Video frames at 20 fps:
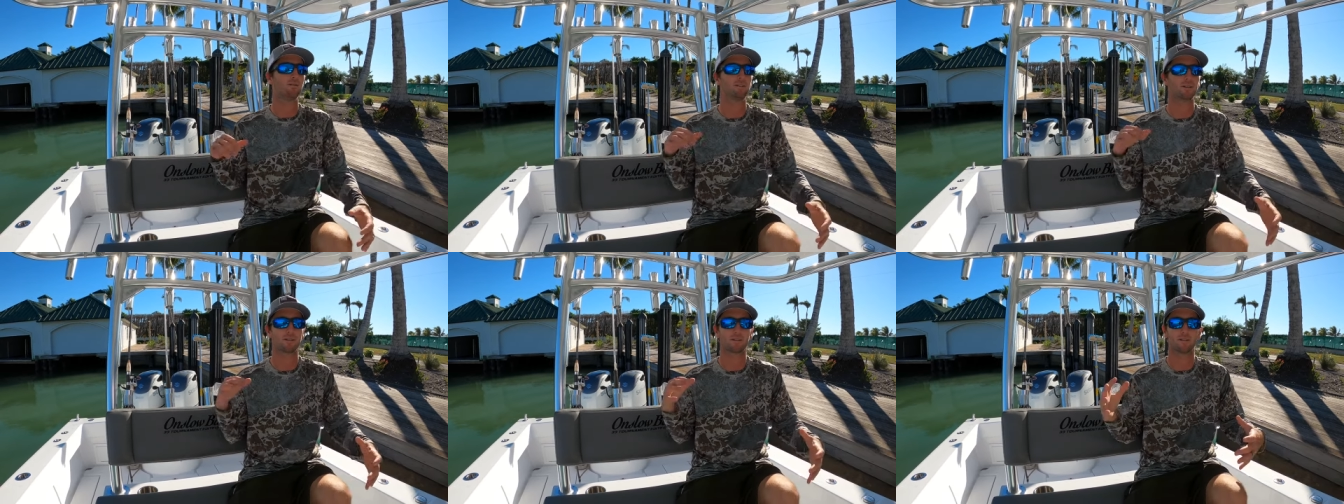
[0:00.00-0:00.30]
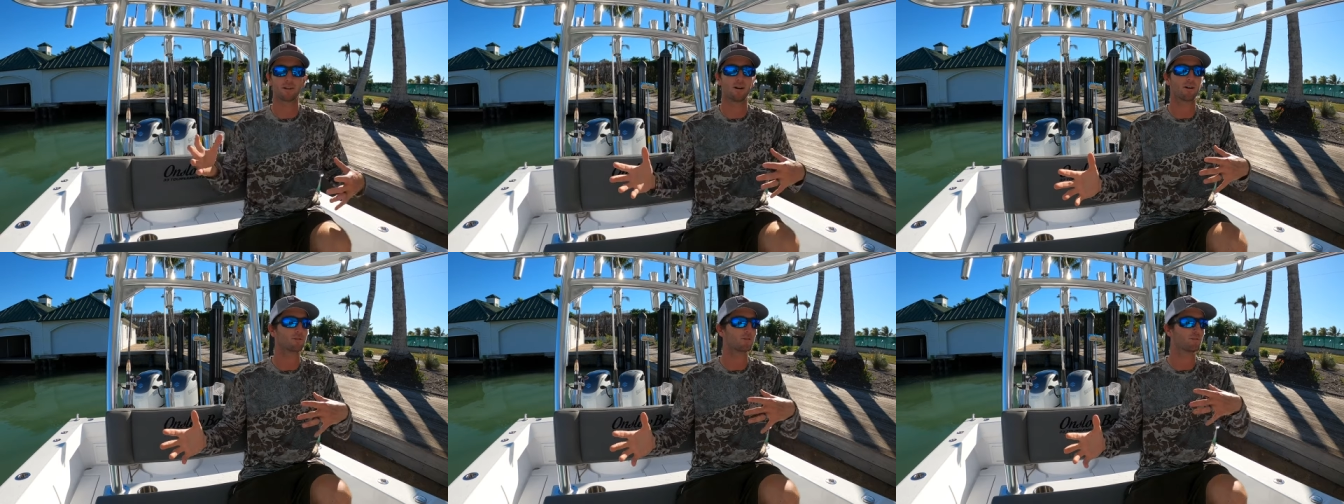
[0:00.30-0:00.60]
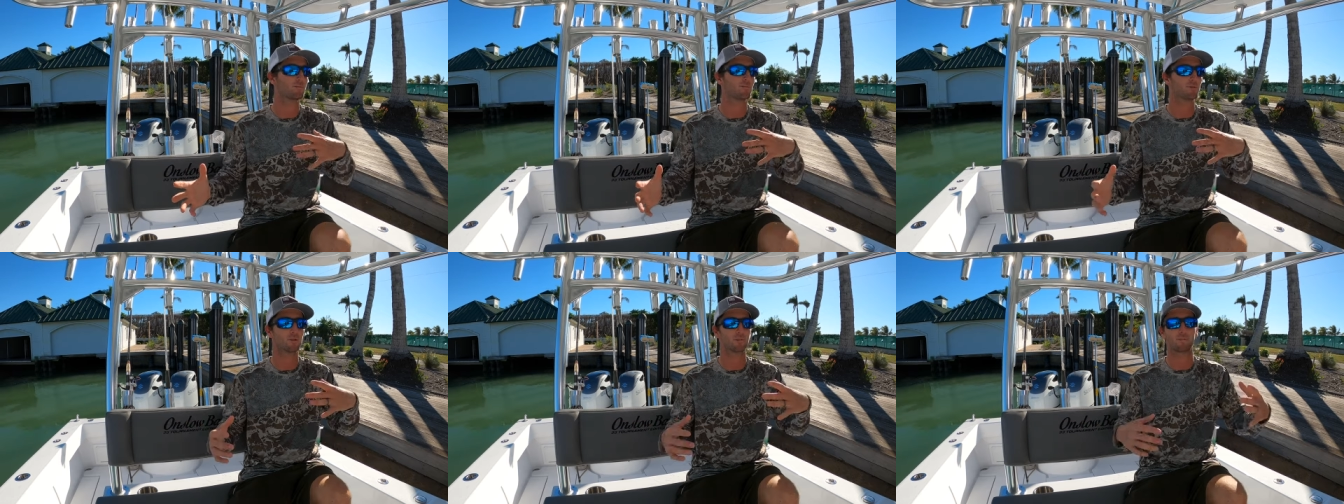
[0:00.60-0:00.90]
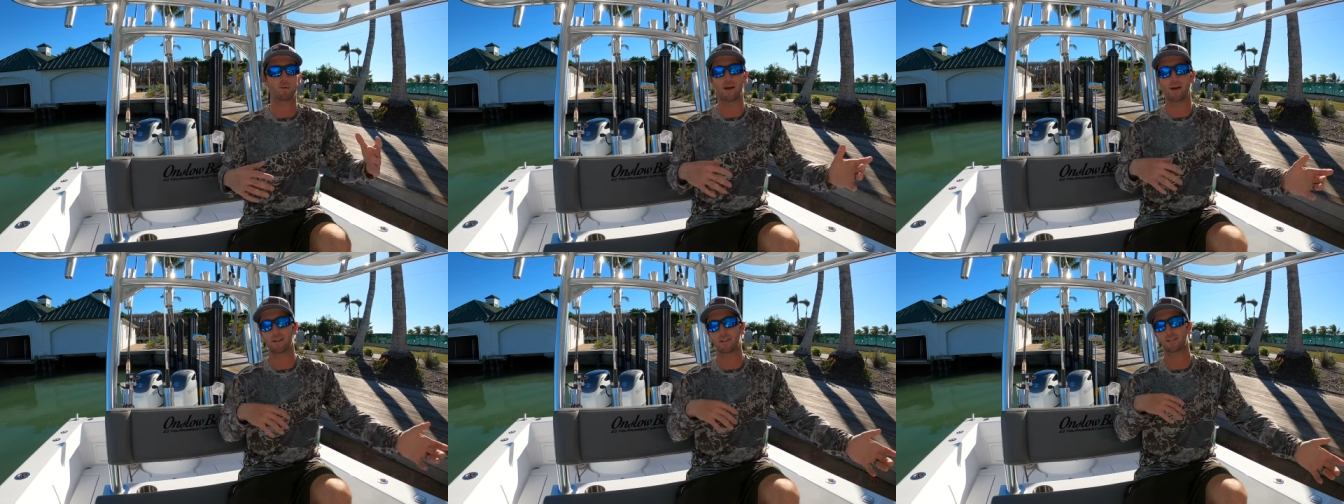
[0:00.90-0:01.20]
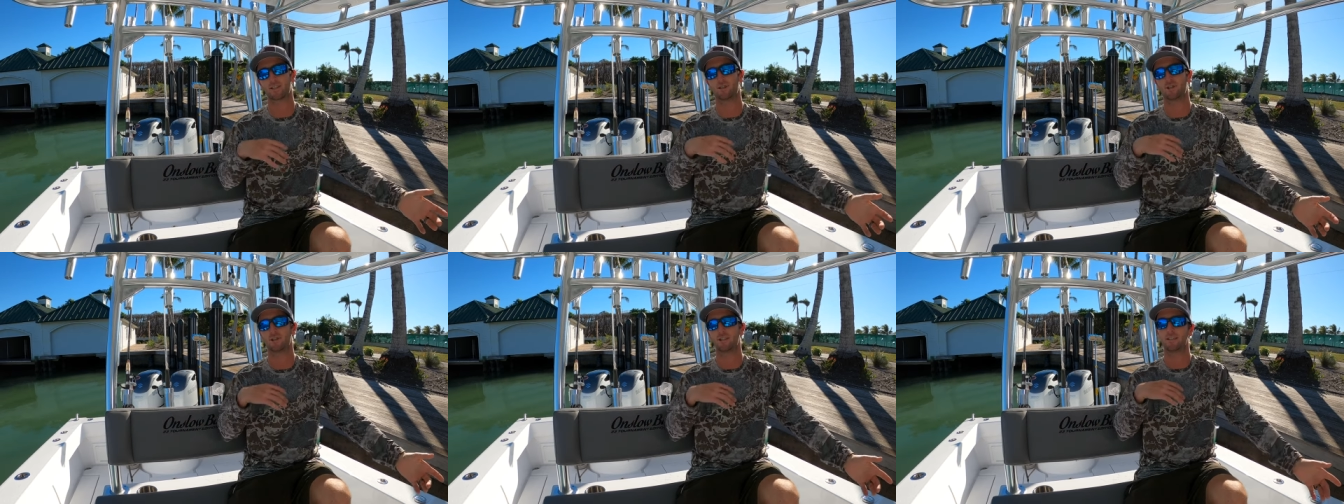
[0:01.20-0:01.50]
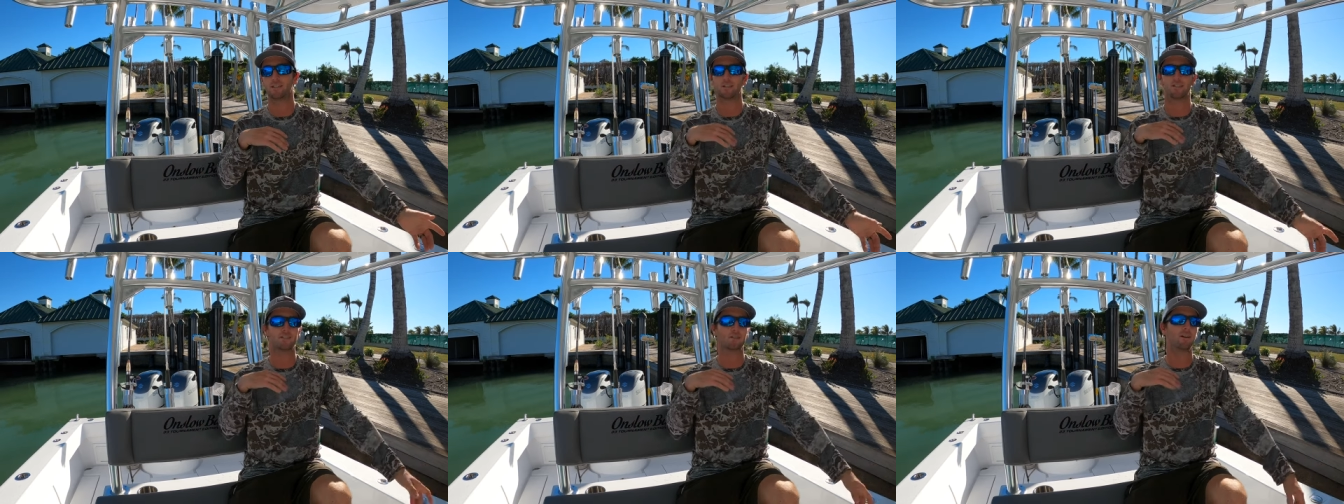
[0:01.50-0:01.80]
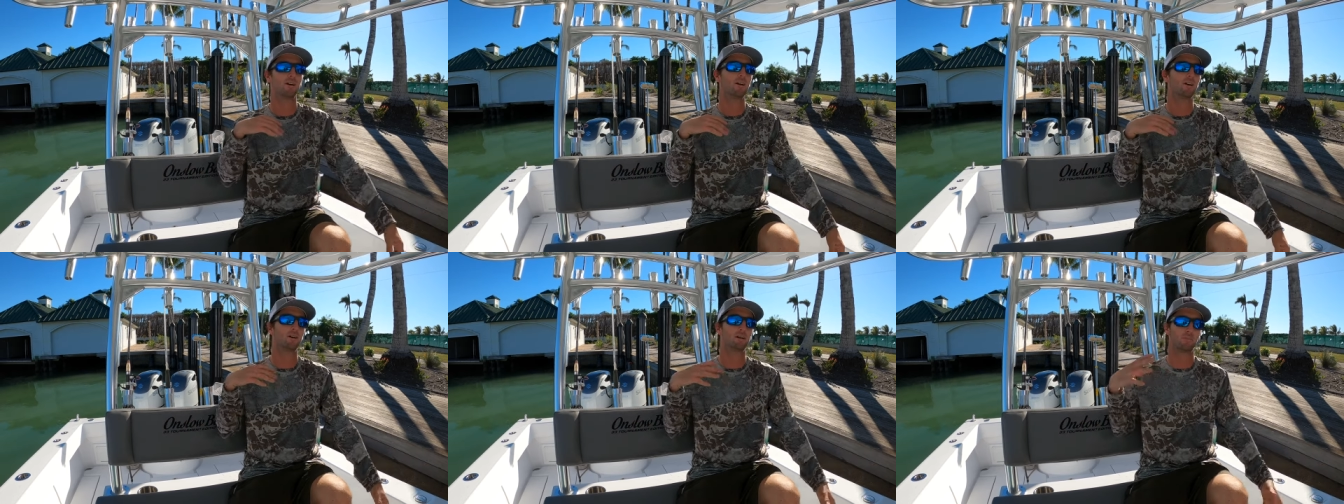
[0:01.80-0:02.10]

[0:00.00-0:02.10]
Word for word: You can talk to them, specs, sheets,